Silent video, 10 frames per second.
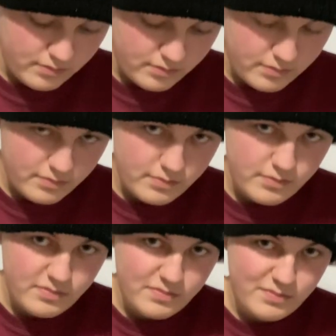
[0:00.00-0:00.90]

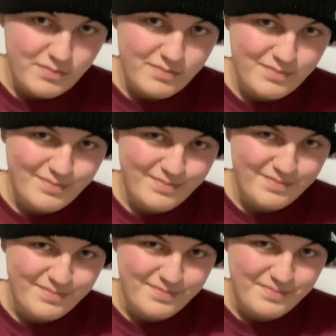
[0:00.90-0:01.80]

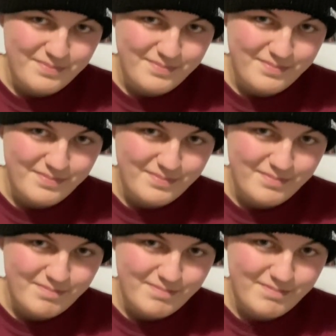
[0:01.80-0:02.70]

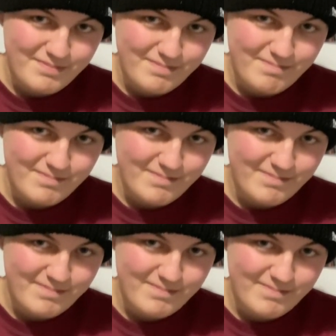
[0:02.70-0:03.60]

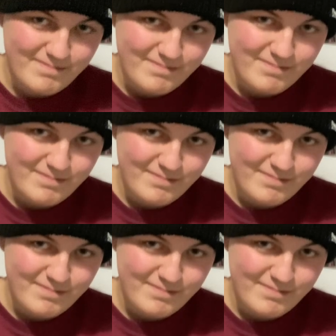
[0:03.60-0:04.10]
[no speech]